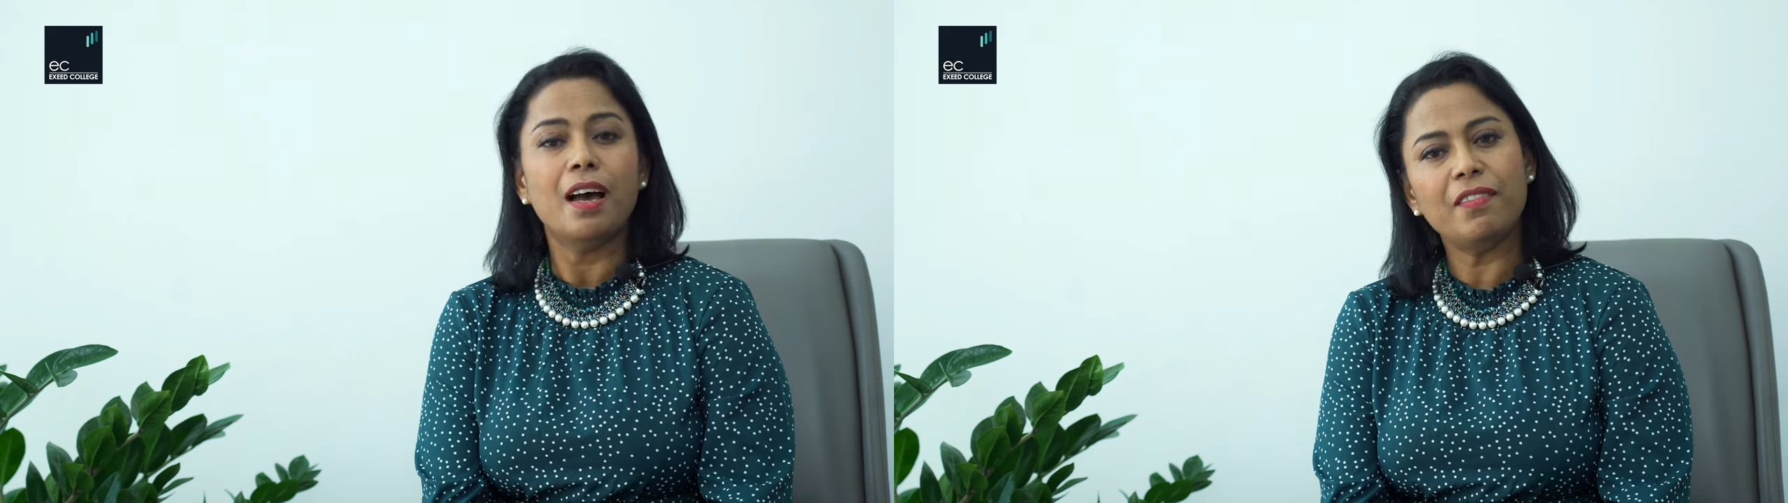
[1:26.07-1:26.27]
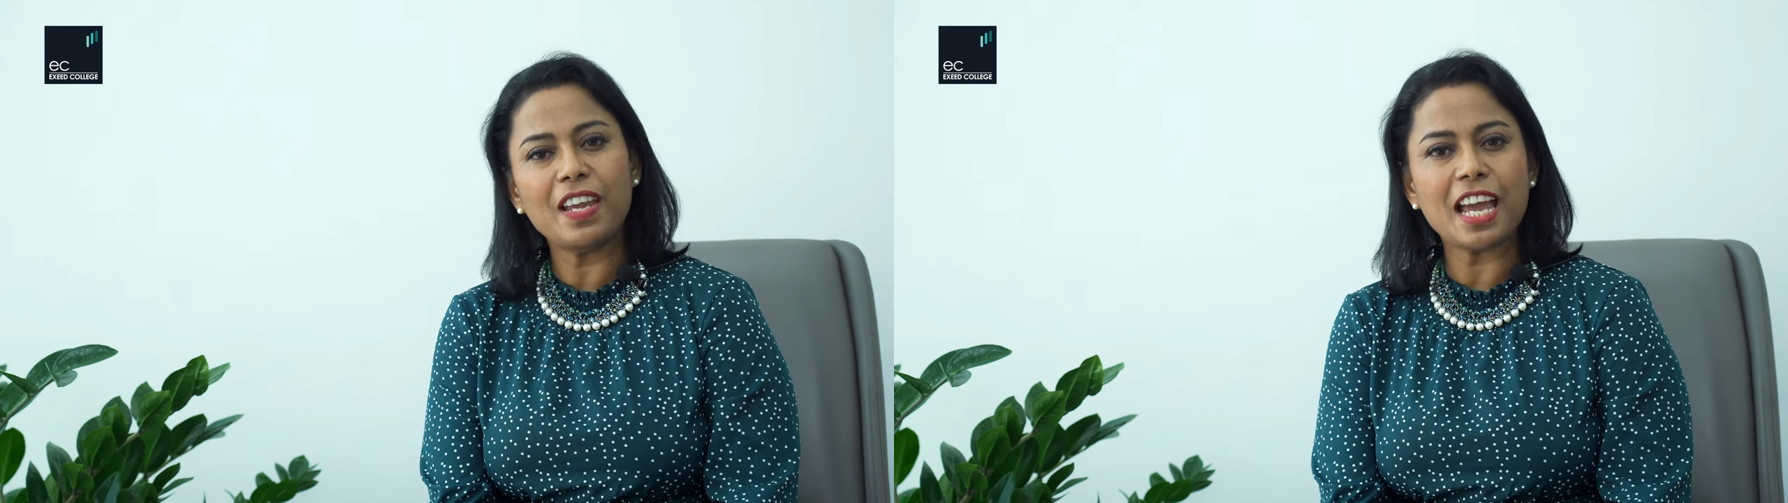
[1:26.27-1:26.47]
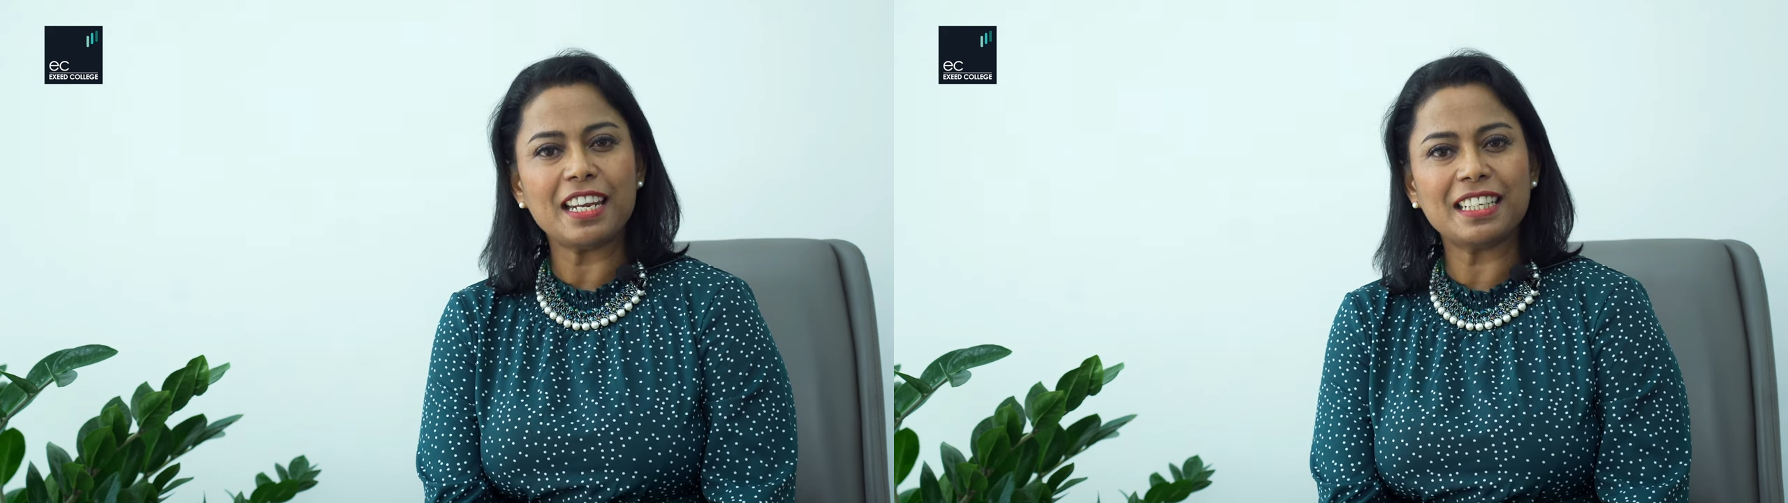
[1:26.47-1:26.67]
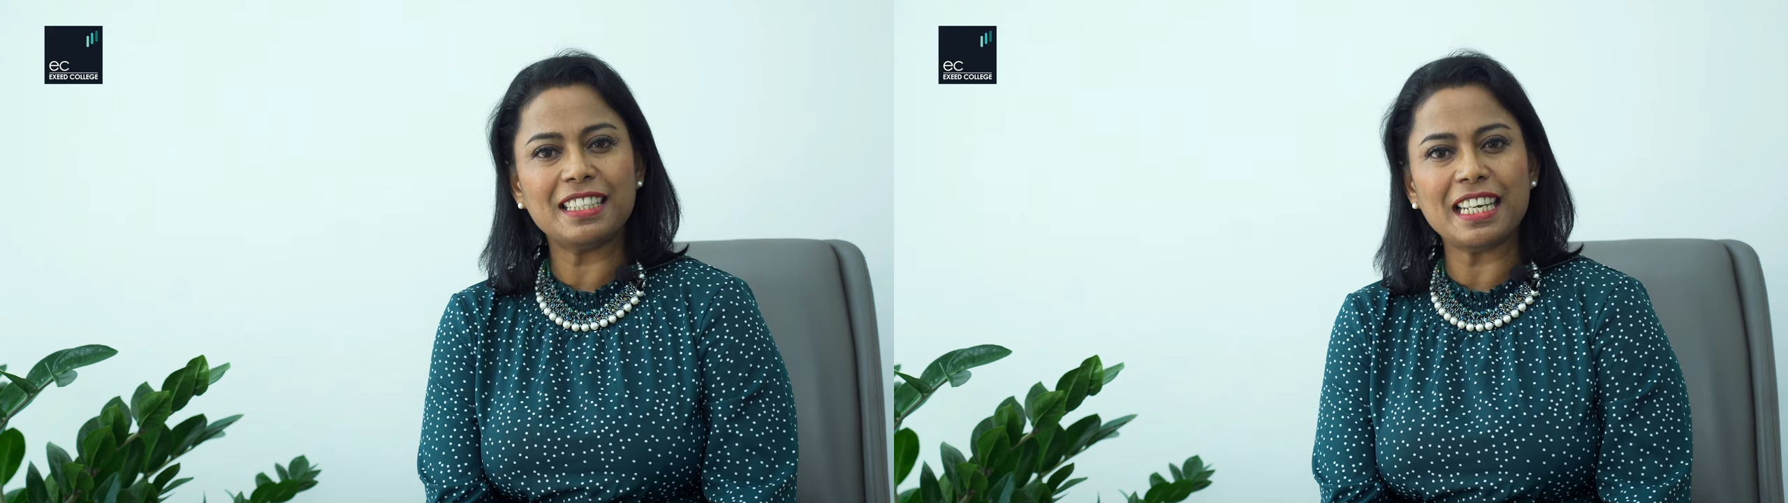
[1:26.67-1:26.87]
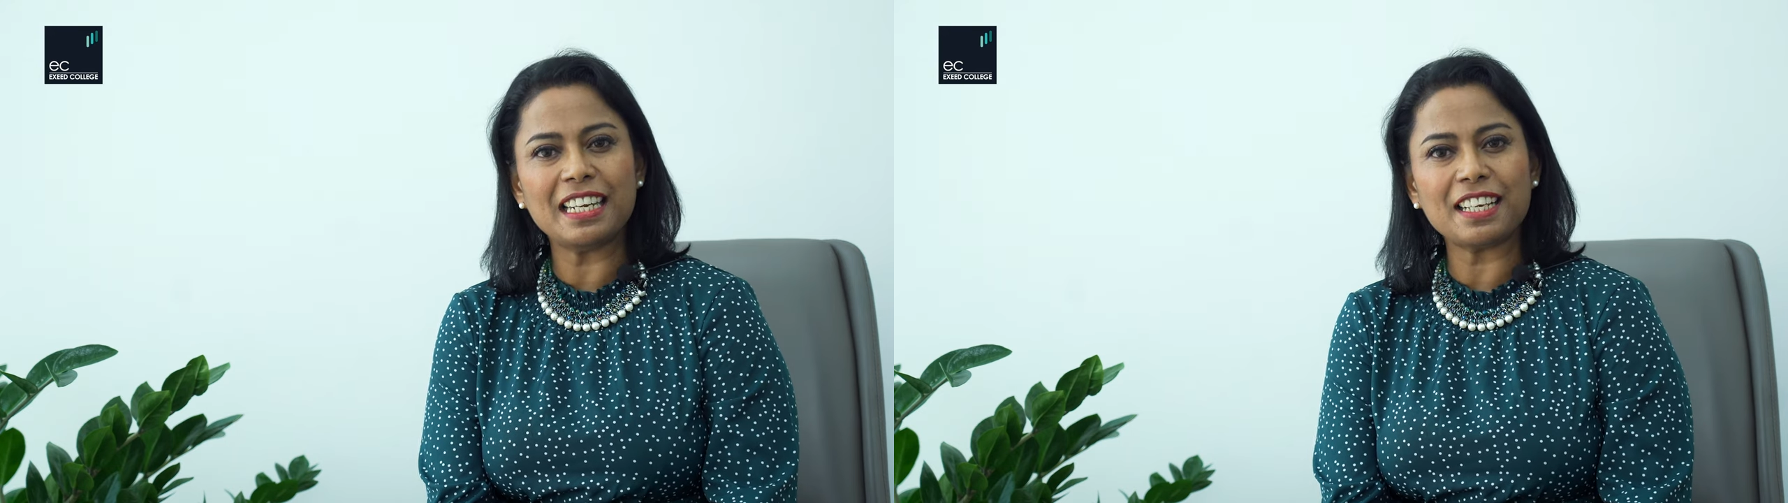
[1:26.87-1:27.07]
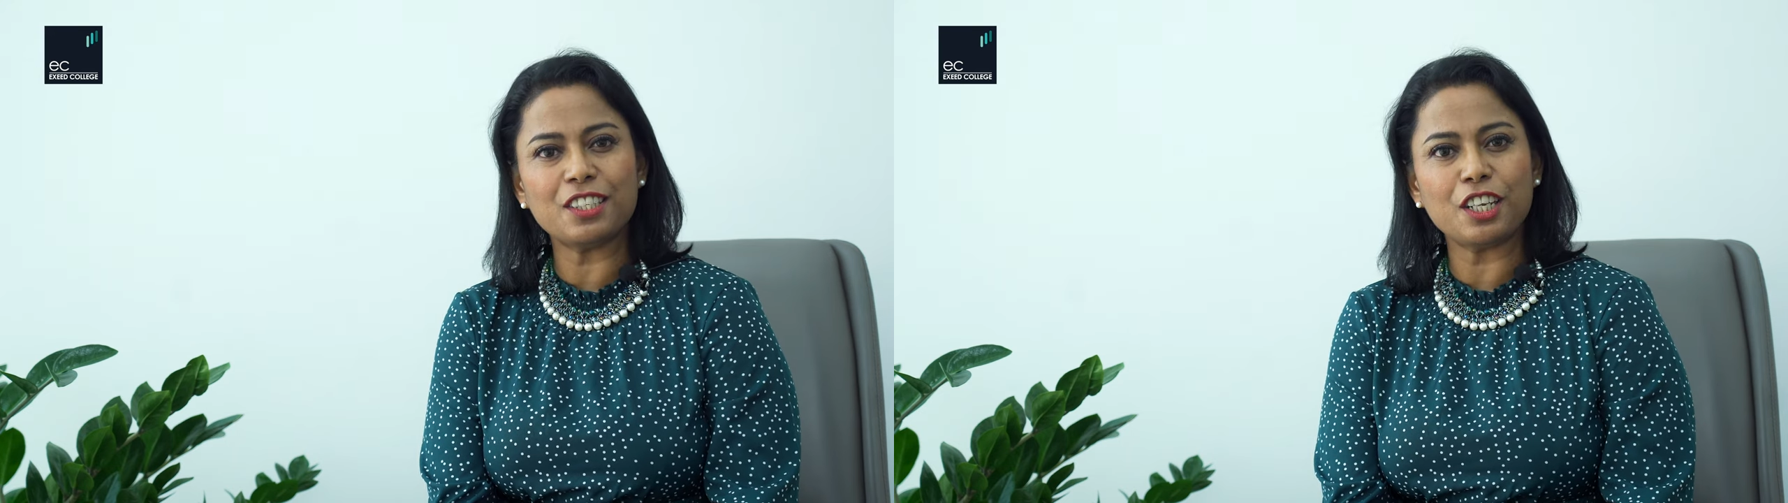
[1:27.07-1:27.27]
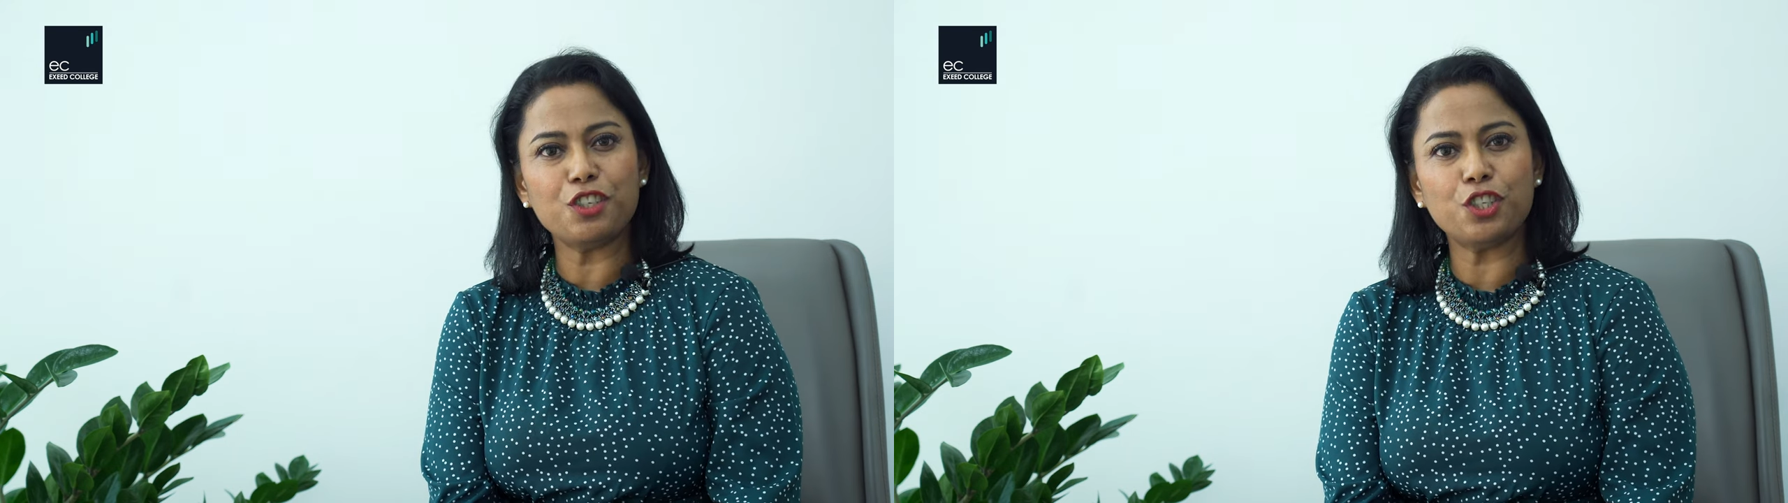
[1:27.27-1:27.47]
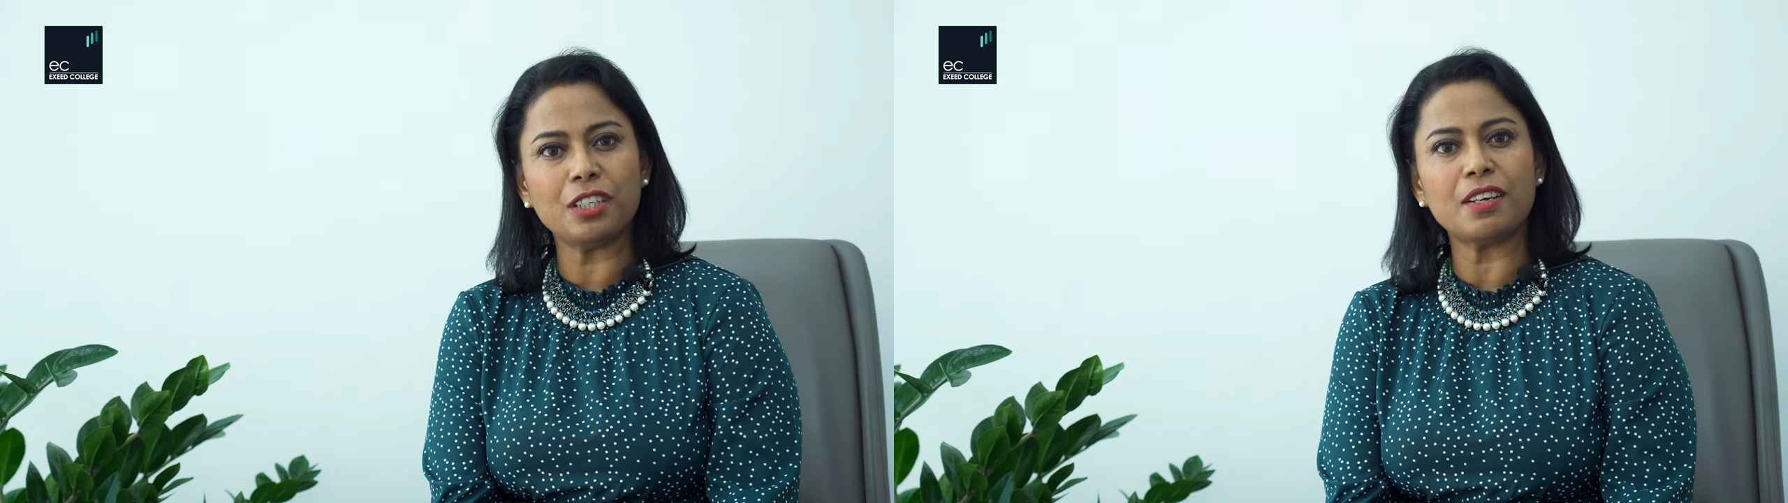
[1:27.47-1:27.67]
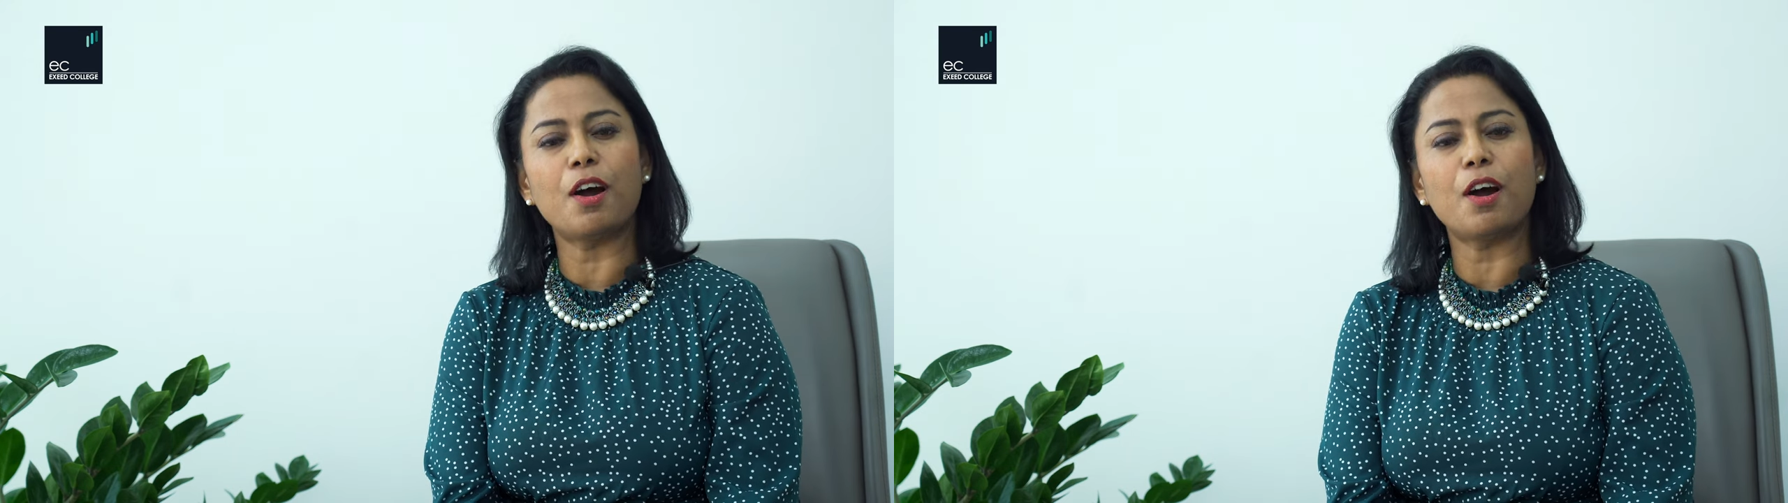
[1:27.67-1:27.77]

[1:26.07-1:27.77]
We at Exceed Extension